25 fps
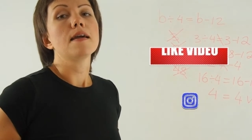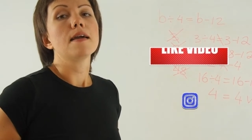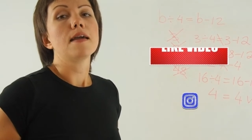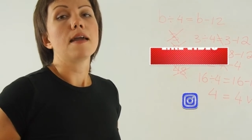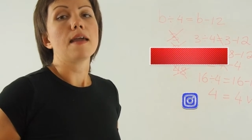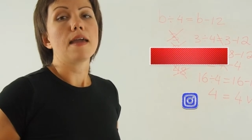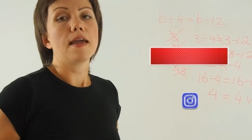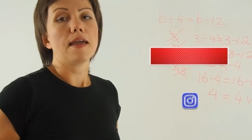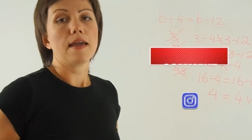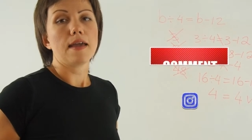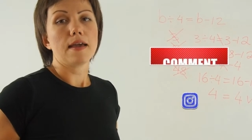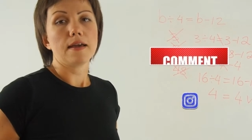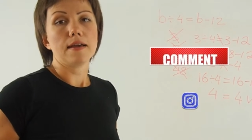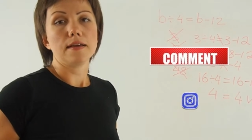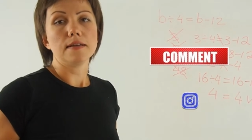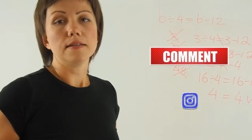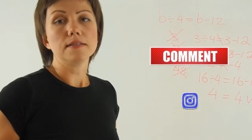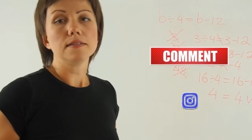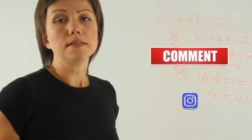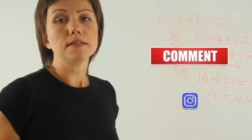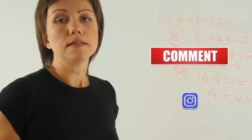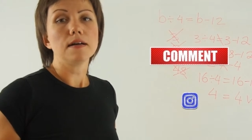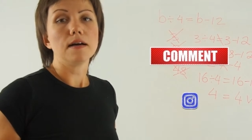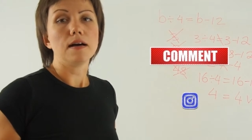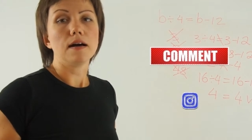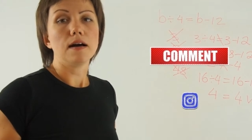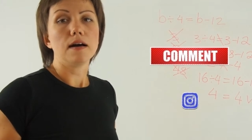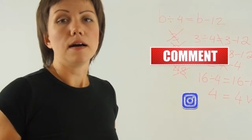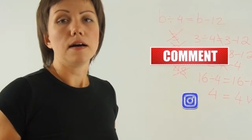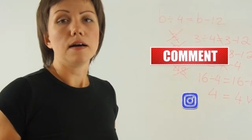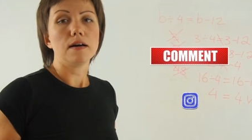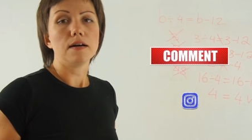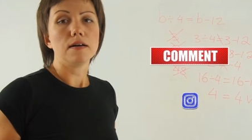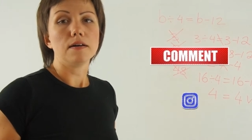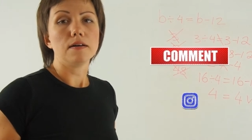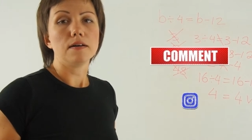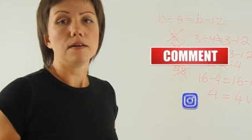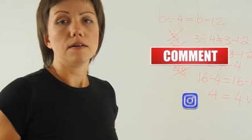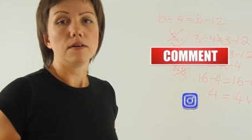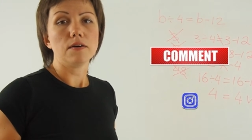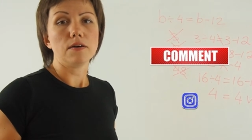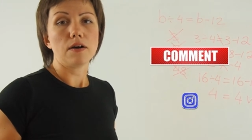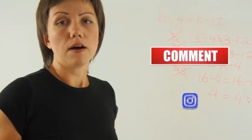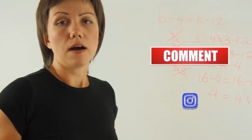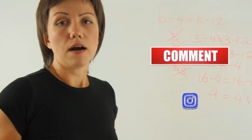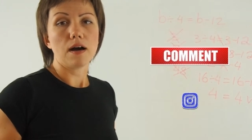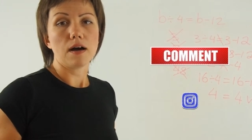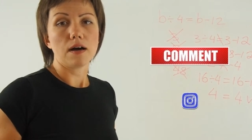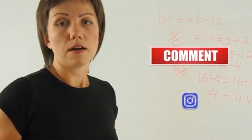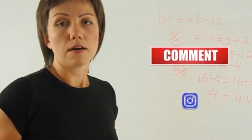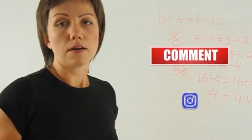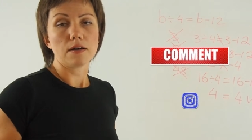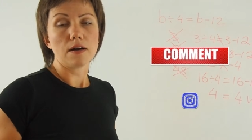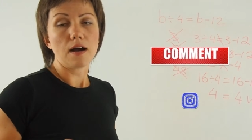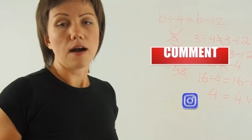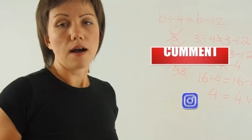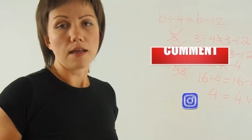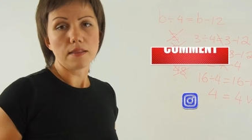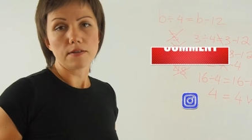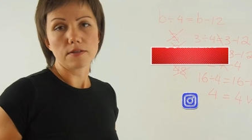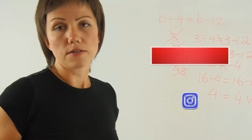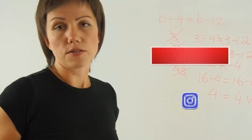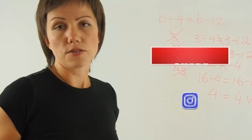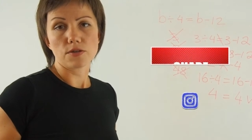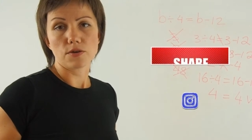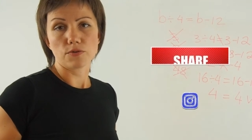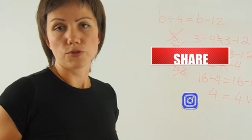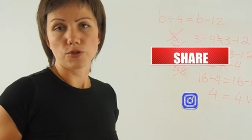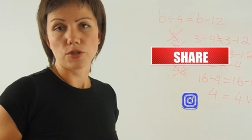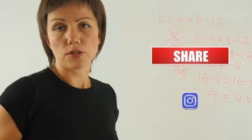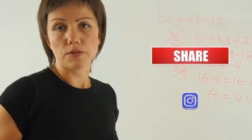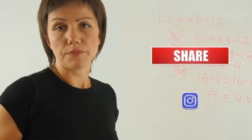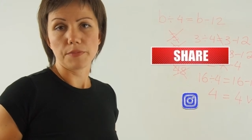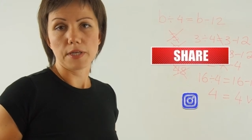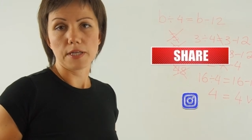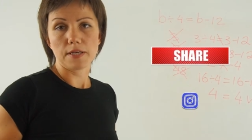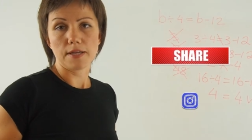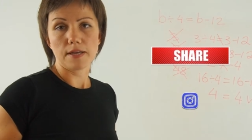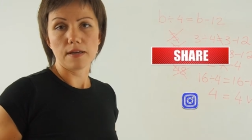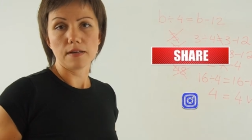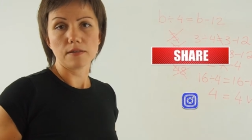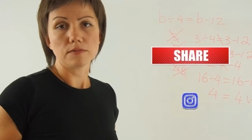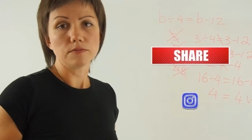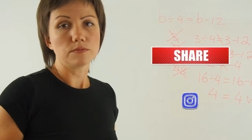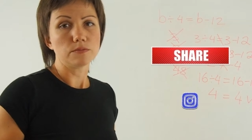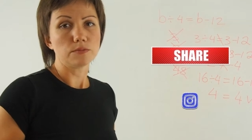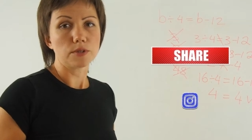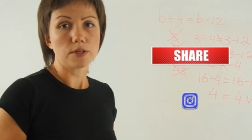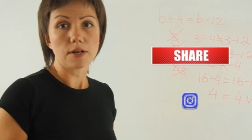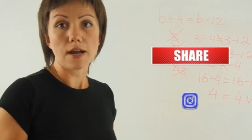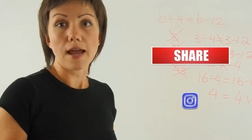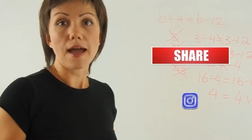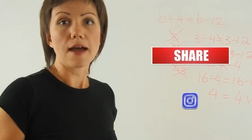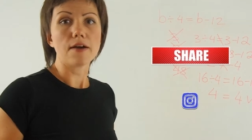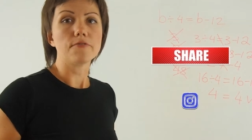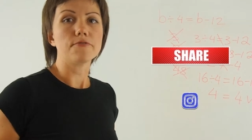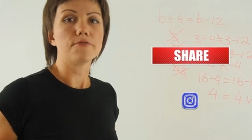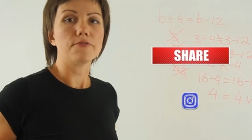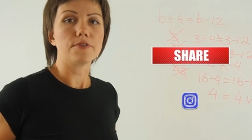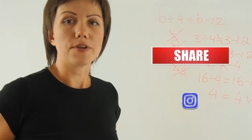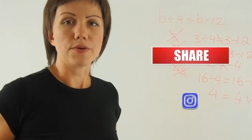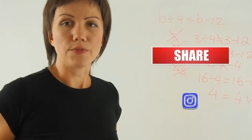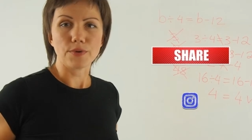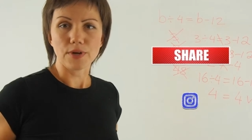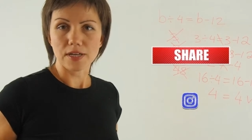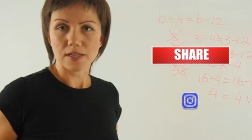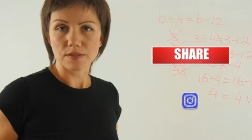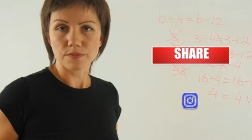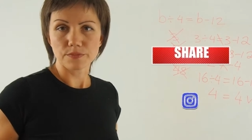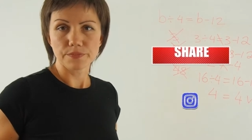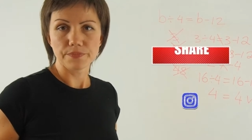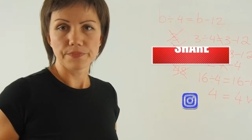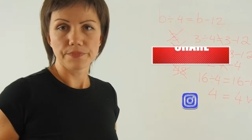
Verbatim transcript: and uh, our other social media. We're everywhere.